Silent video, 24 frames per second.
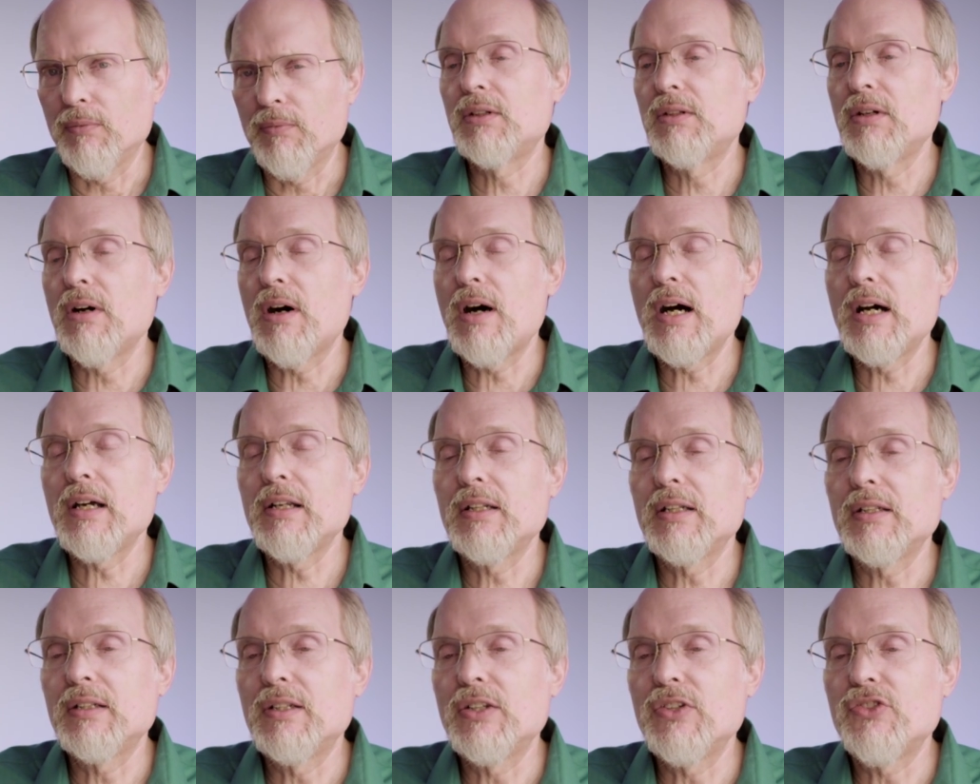
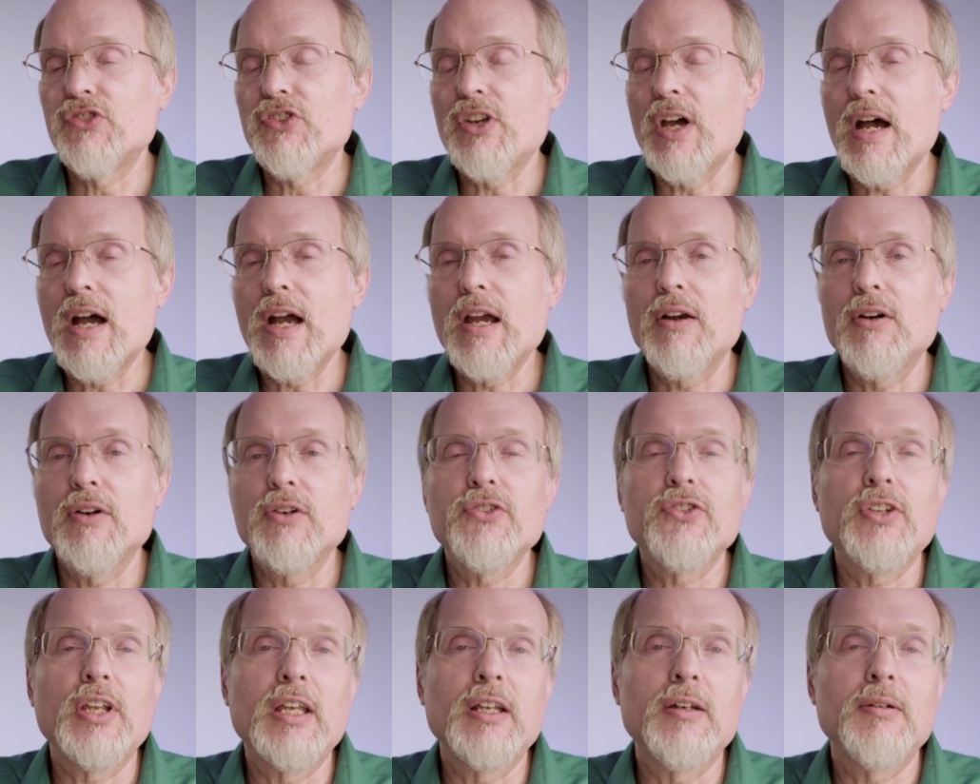God
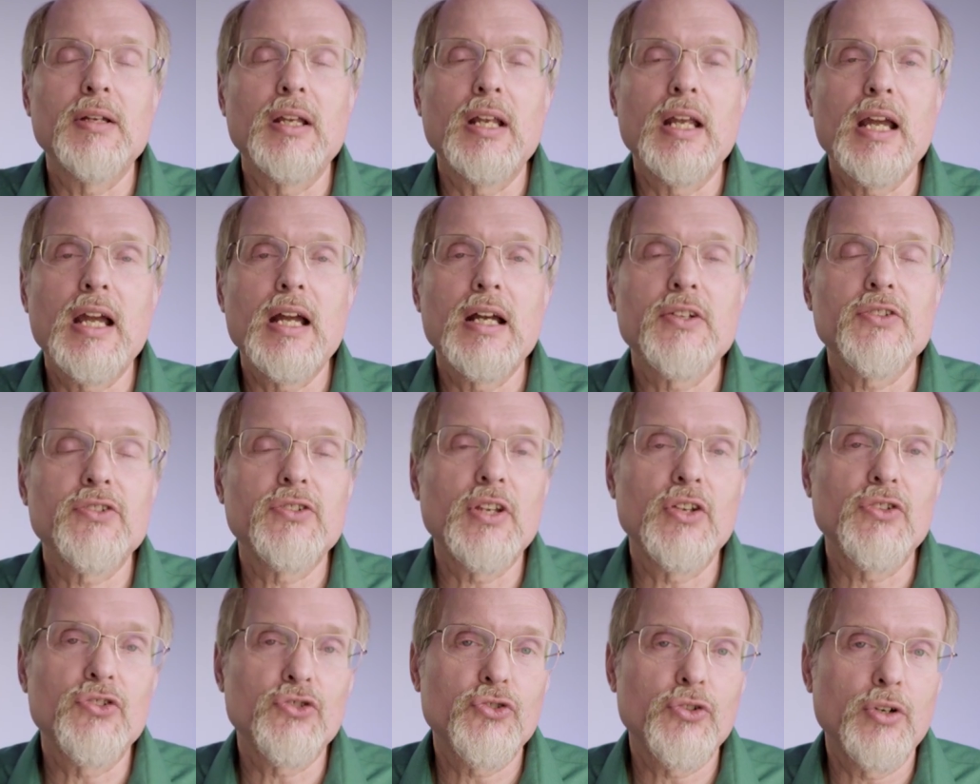desires and asks
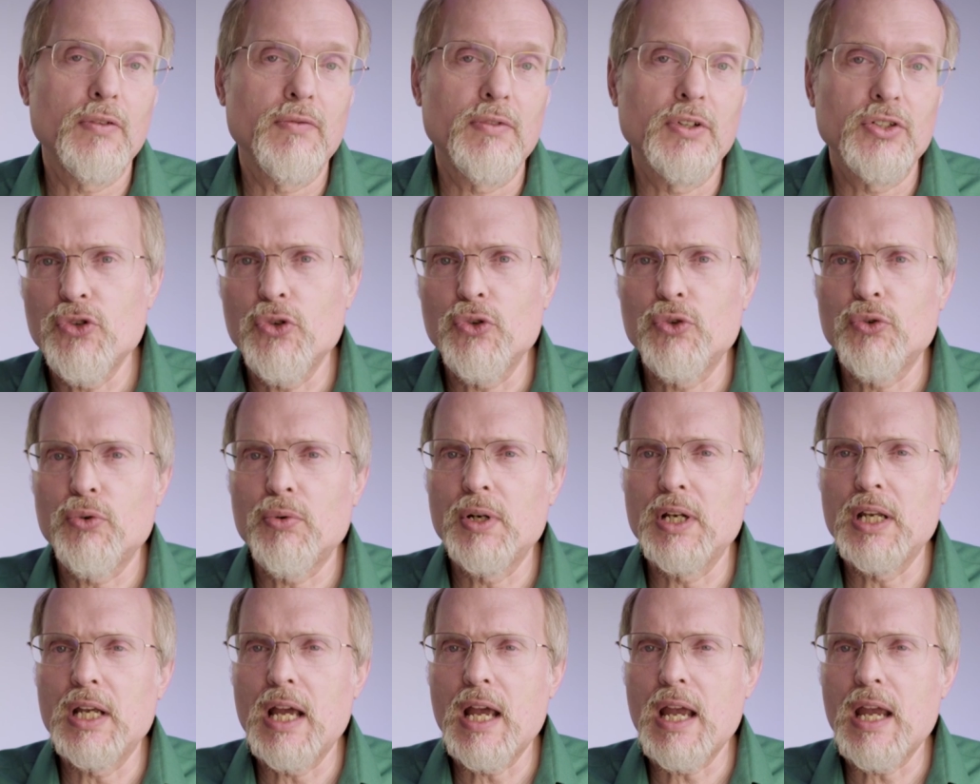his servant to
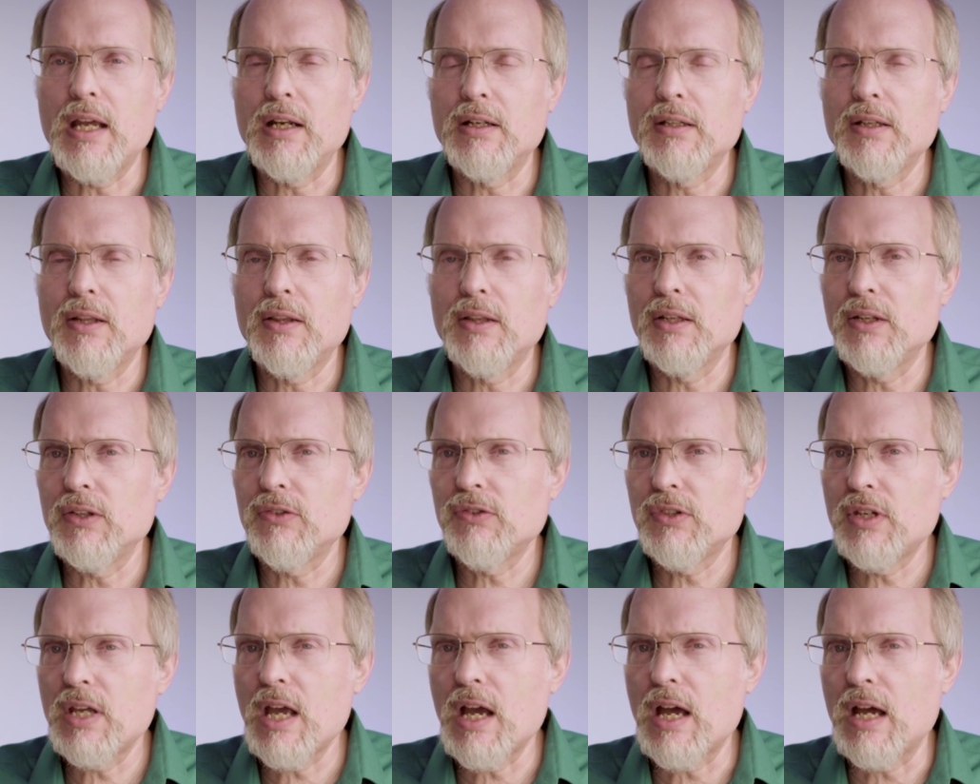create
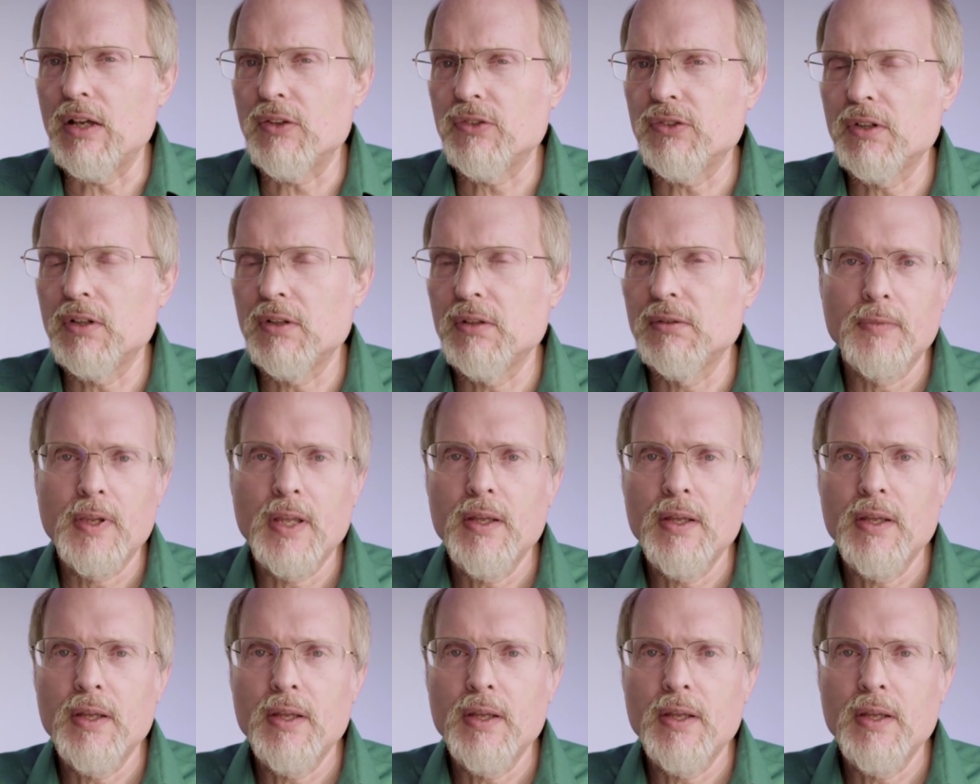this test.